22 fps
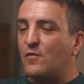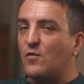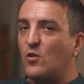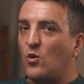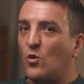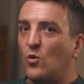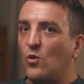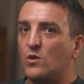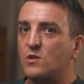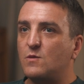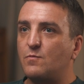Of
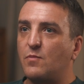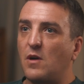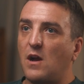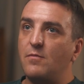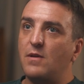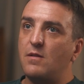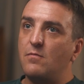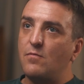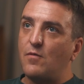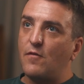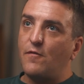course, but I
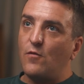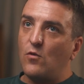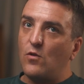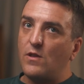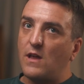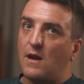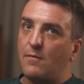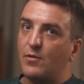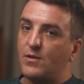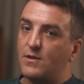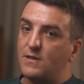mean,
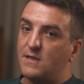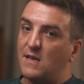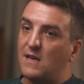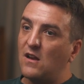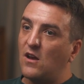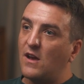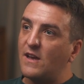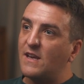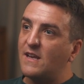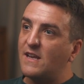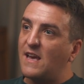before that, because
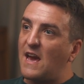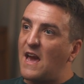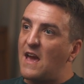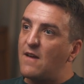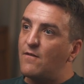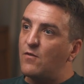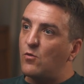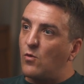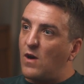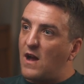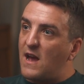he like
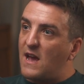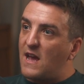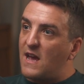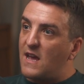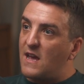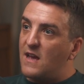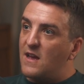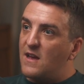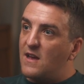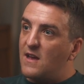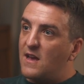gave
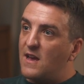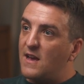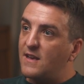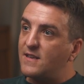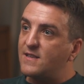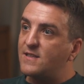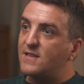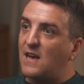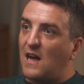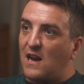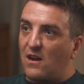away
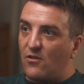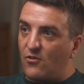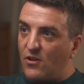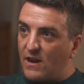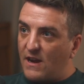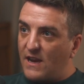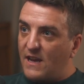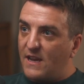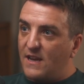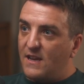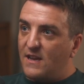his
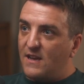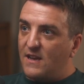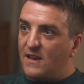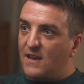salary